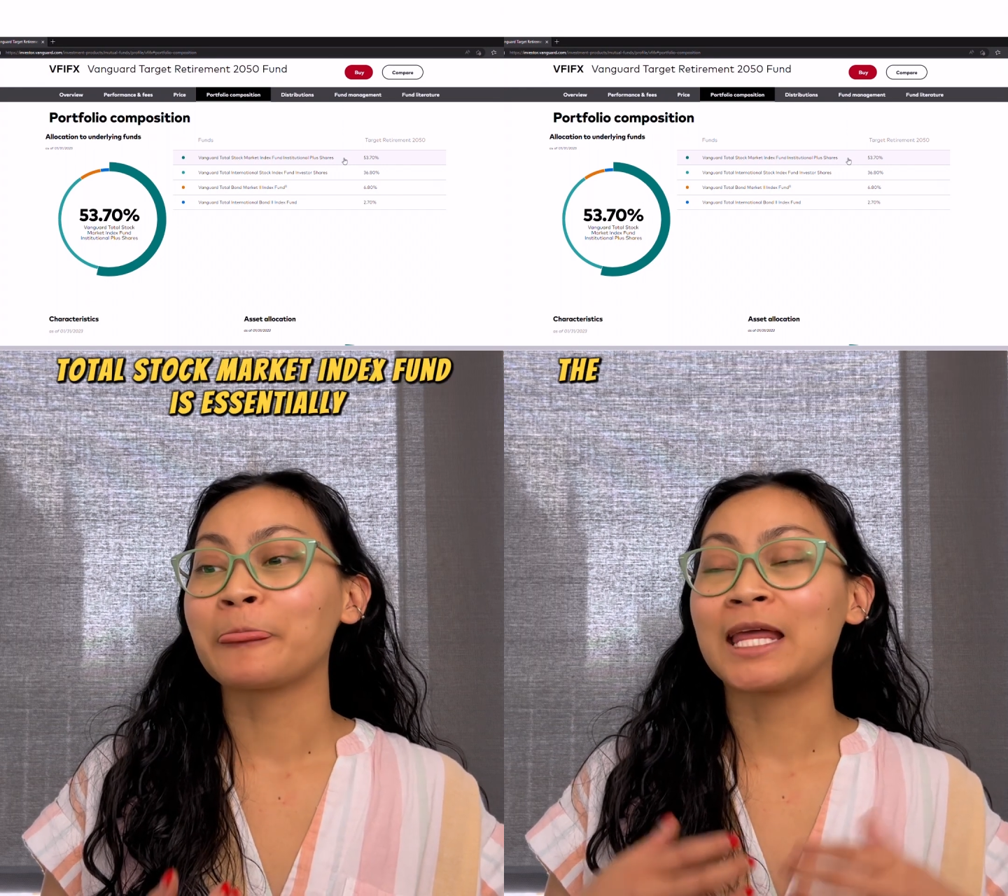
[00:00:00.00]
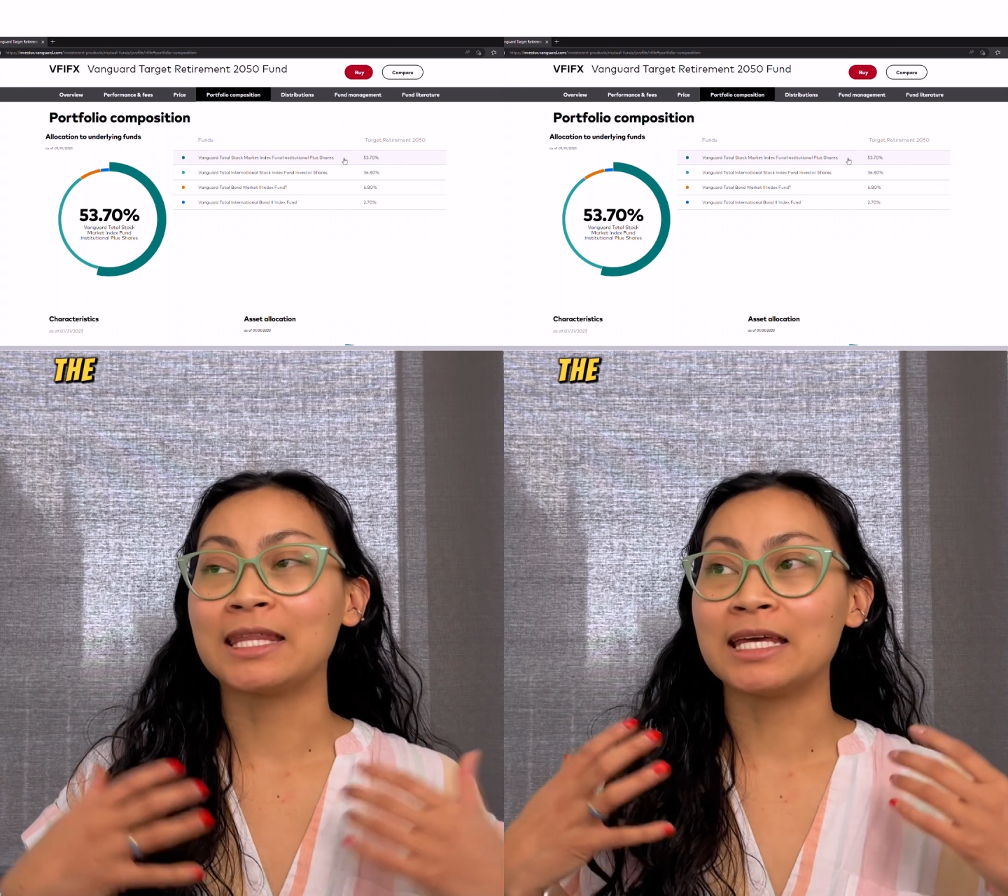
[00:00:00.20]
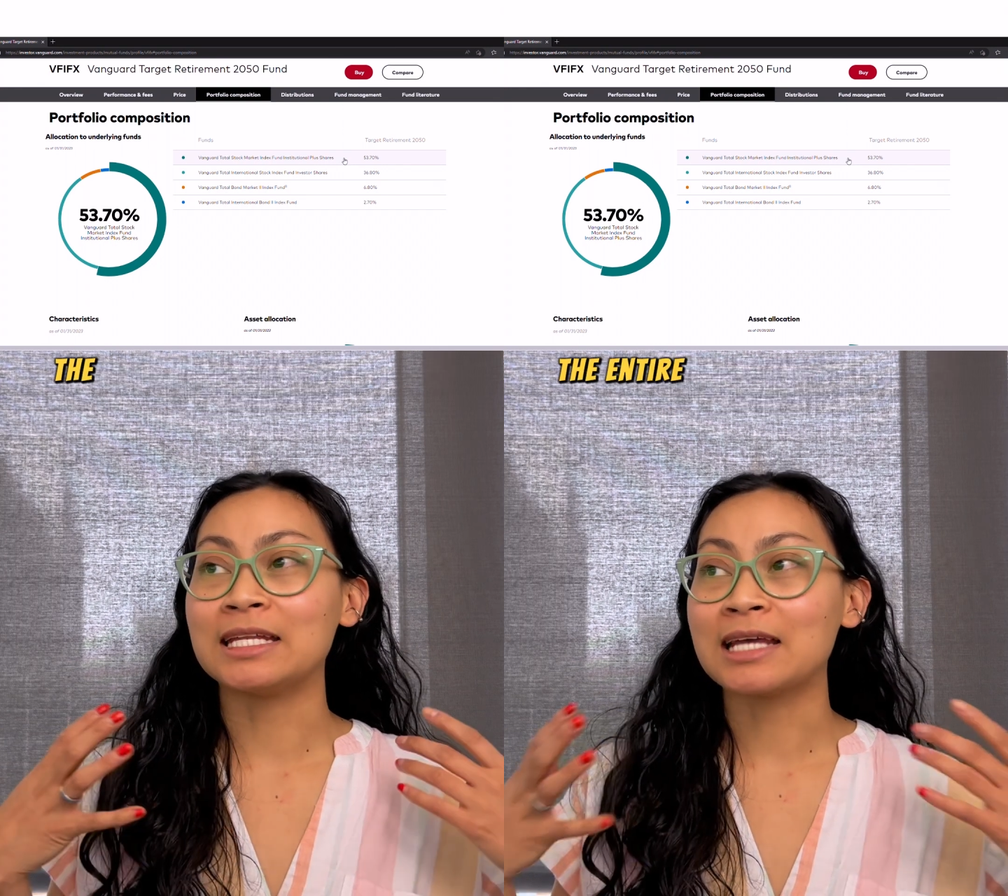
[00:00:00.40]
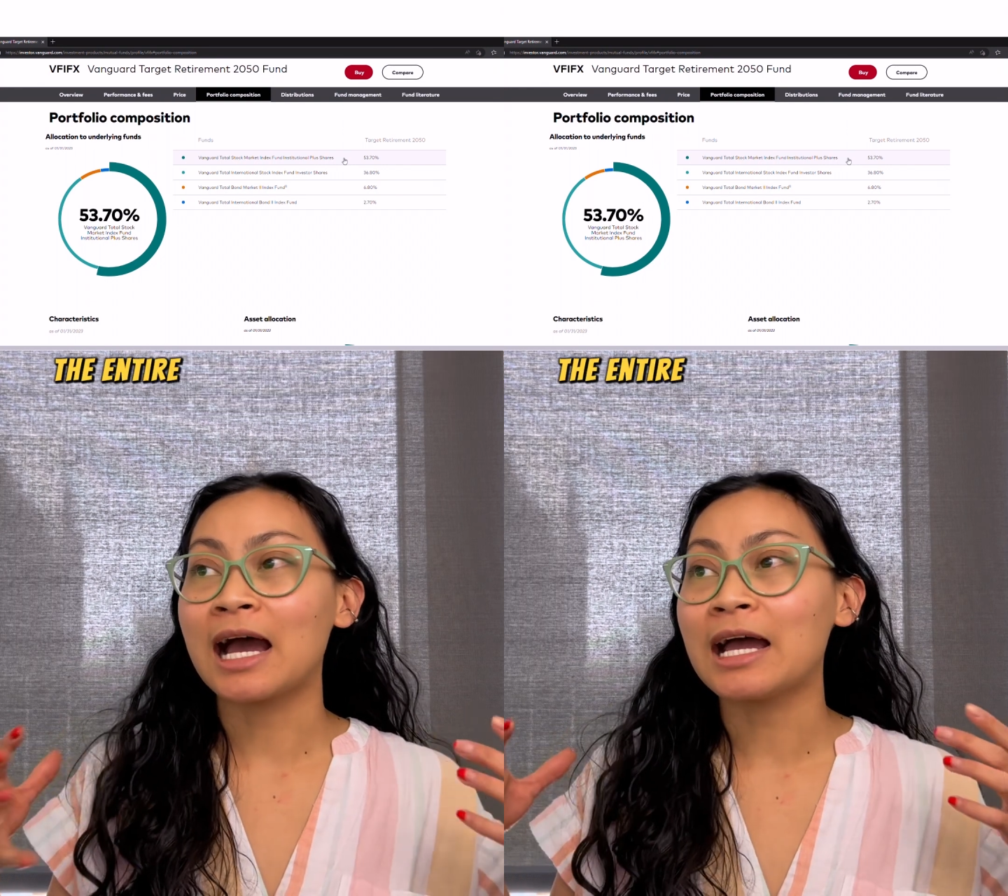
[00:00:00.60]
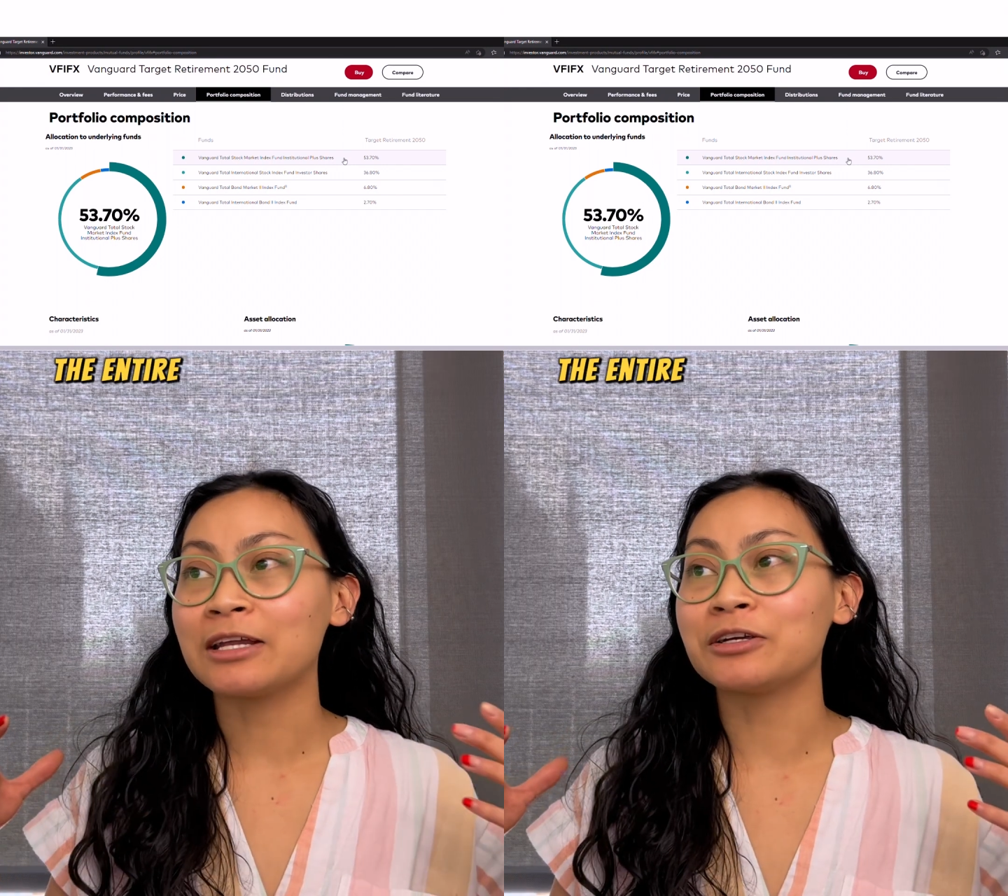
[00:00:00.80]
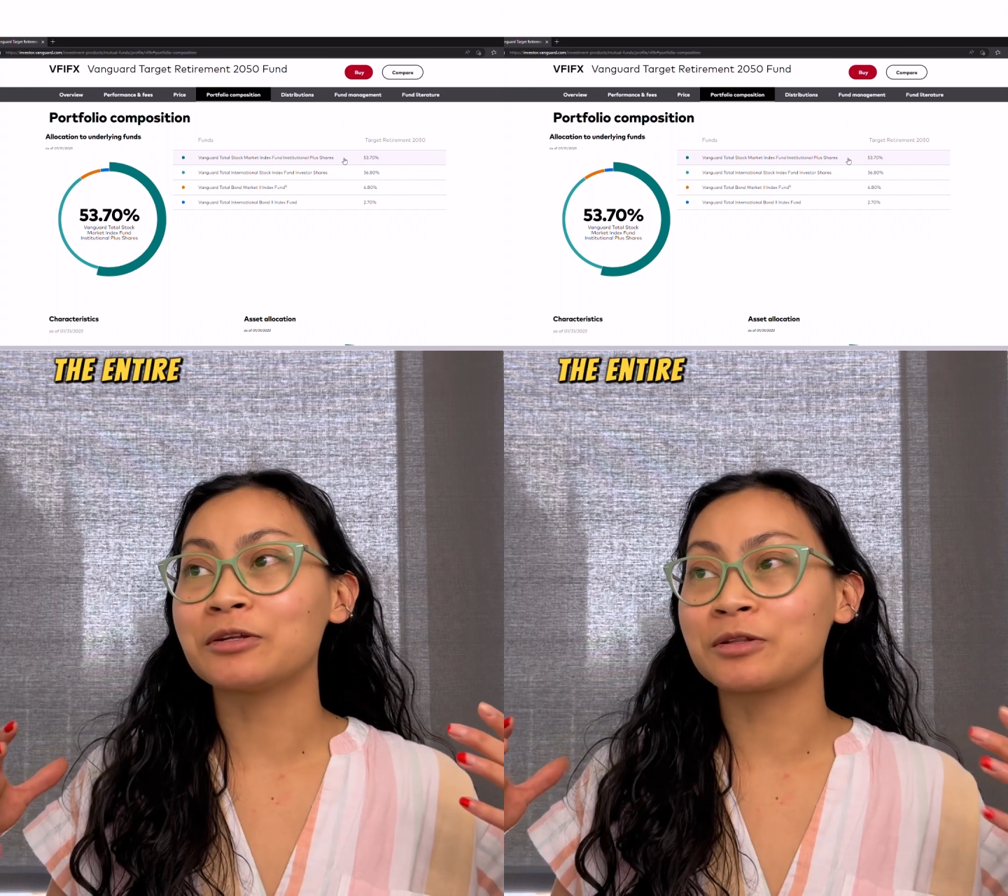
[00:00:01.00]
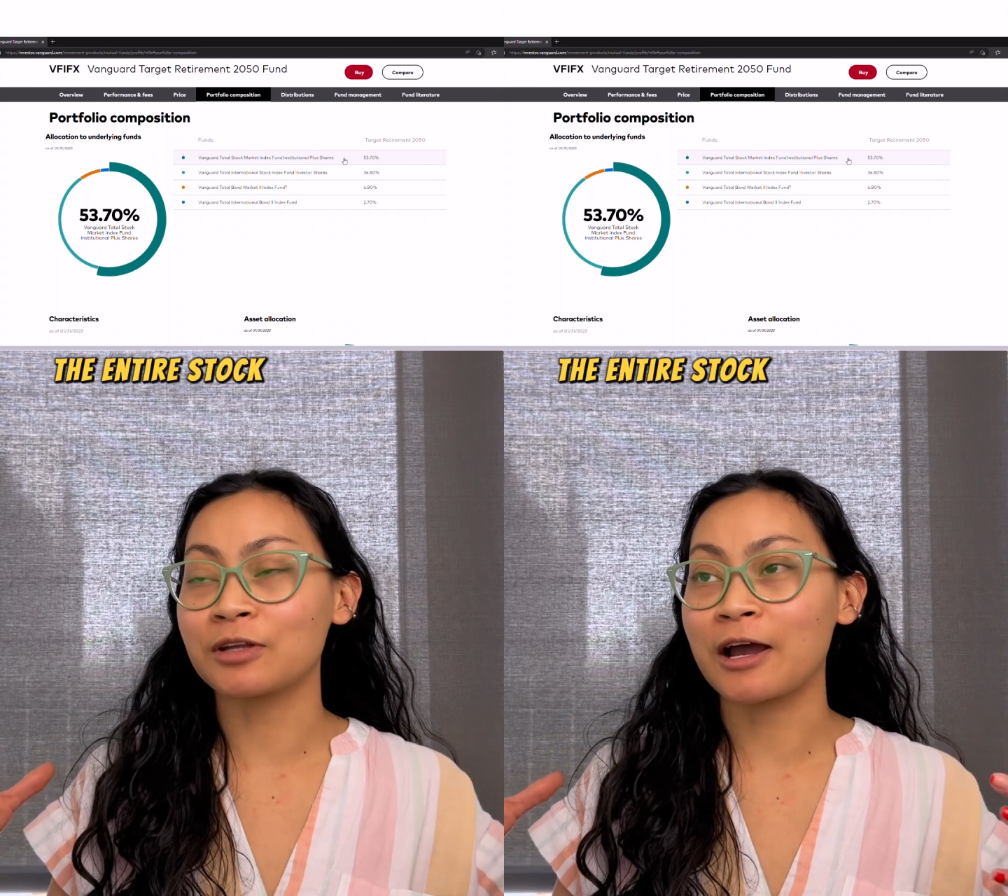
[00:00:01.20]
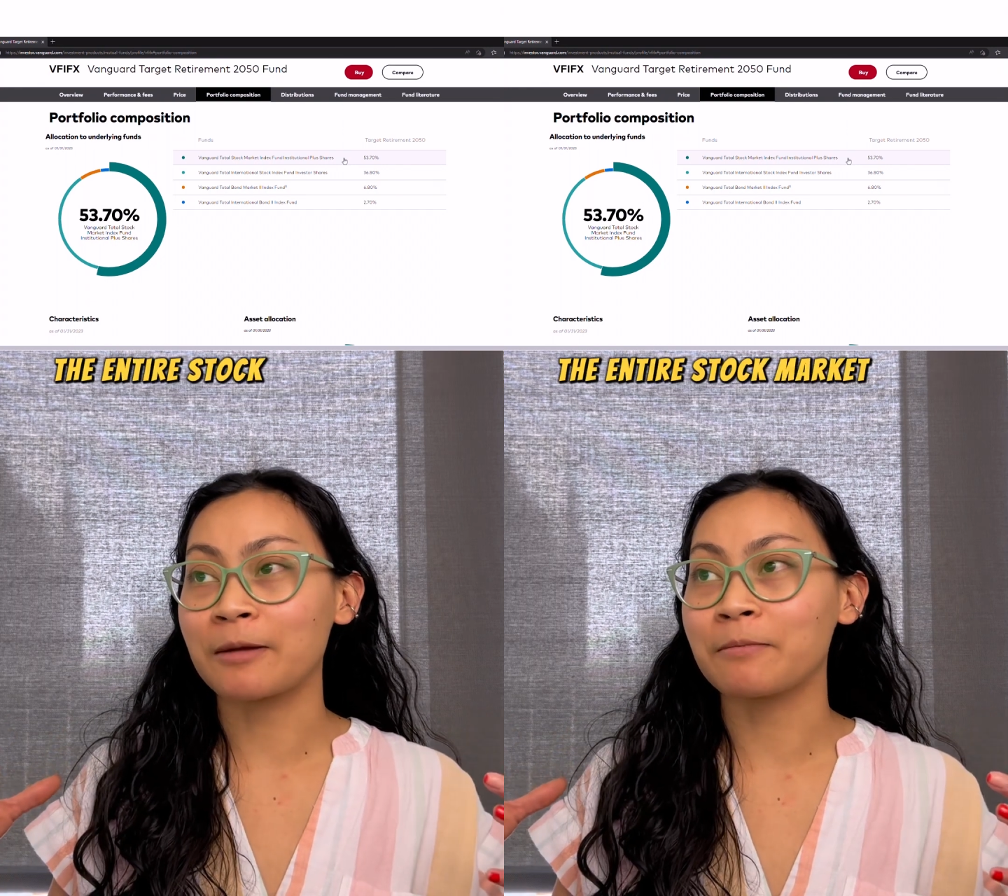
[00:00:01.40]
the entire
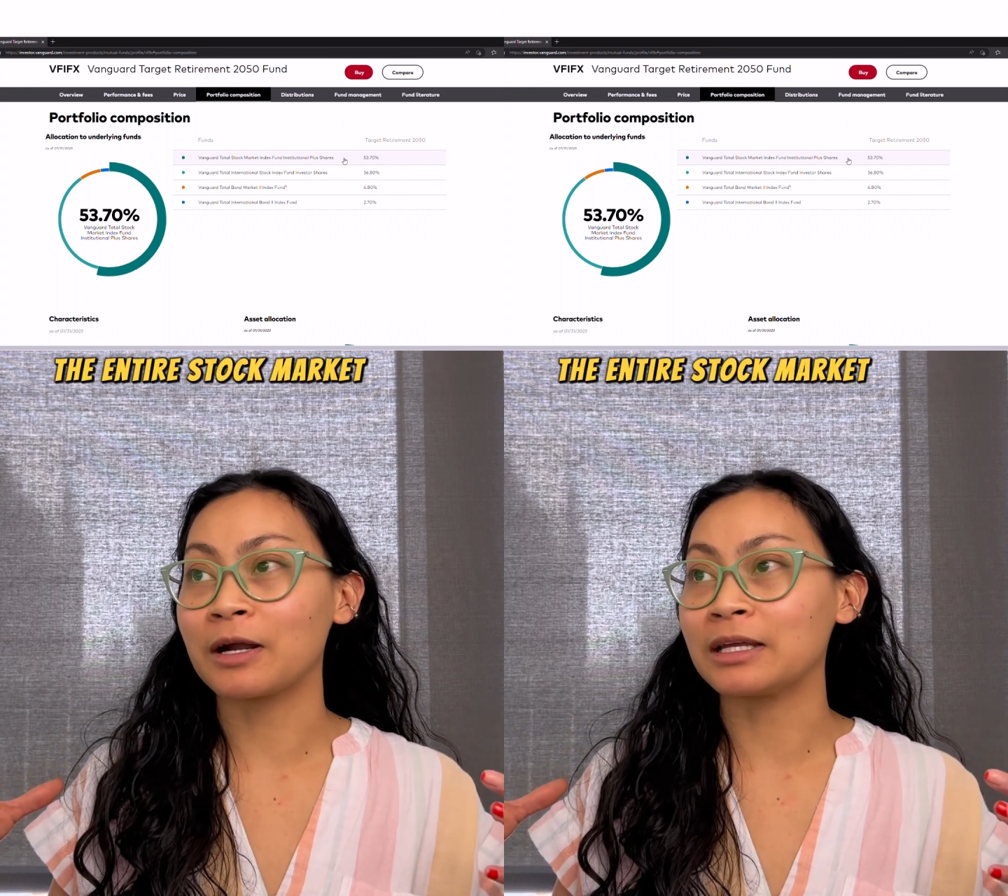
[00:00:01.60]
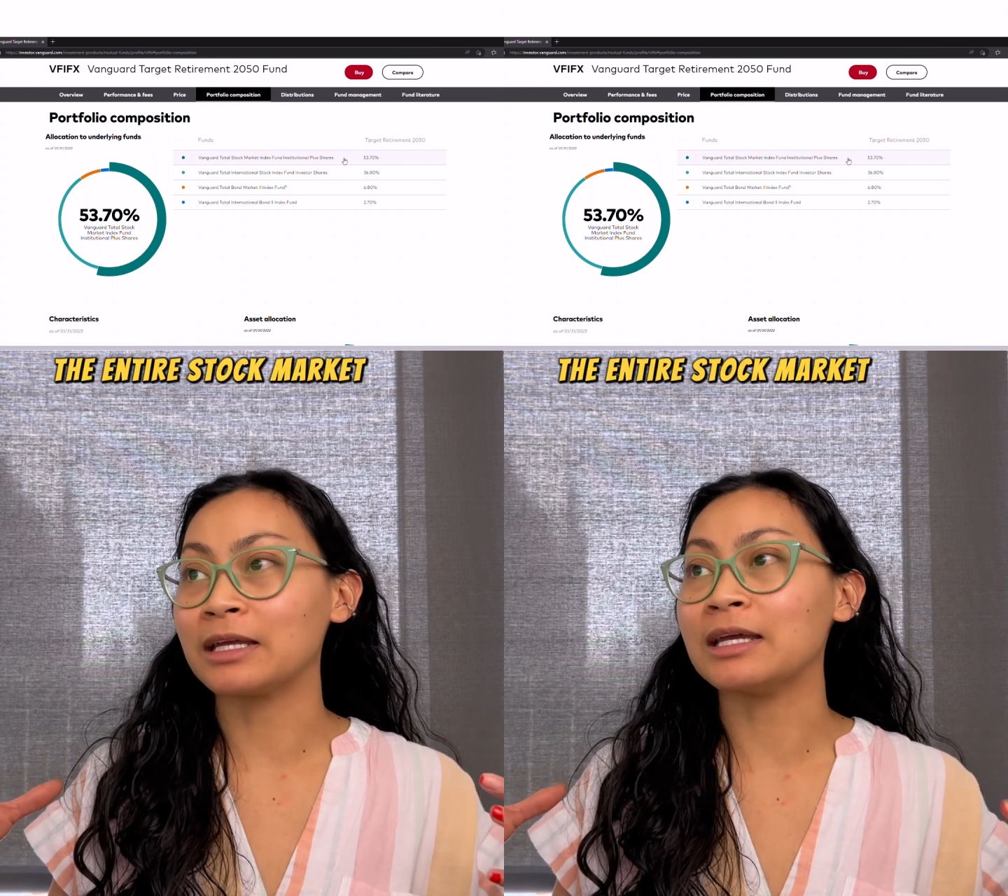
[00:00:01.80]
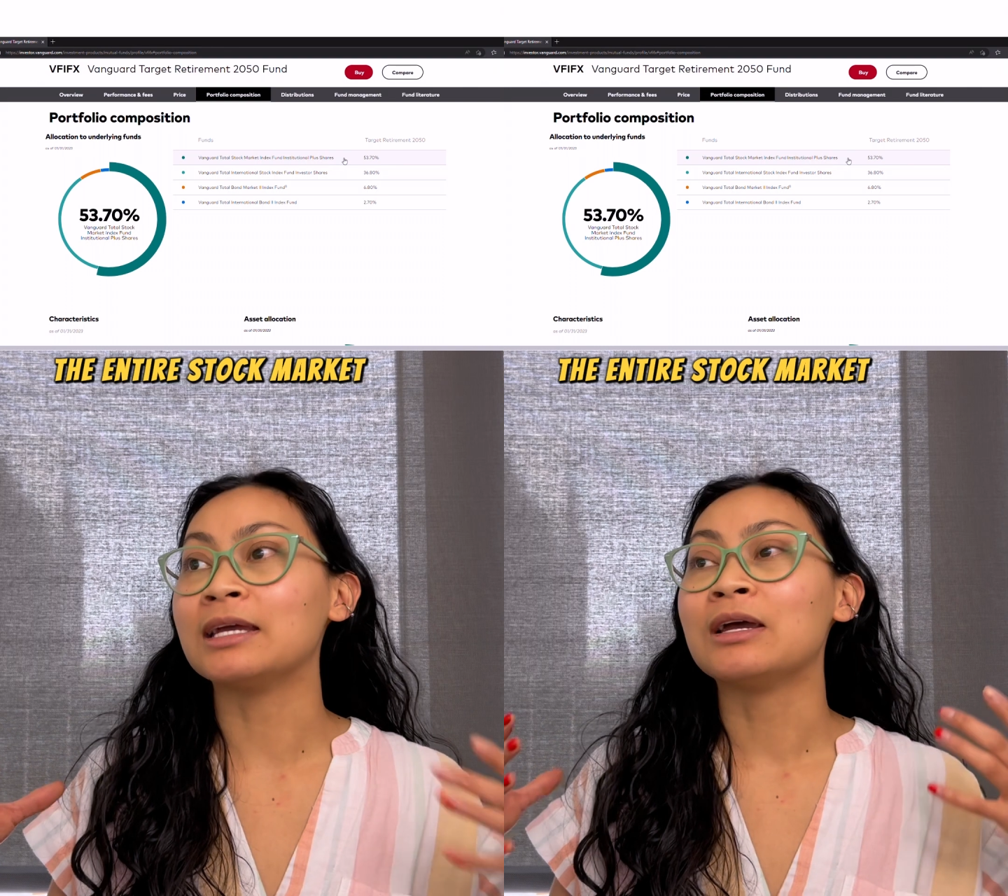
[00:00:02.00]
stock market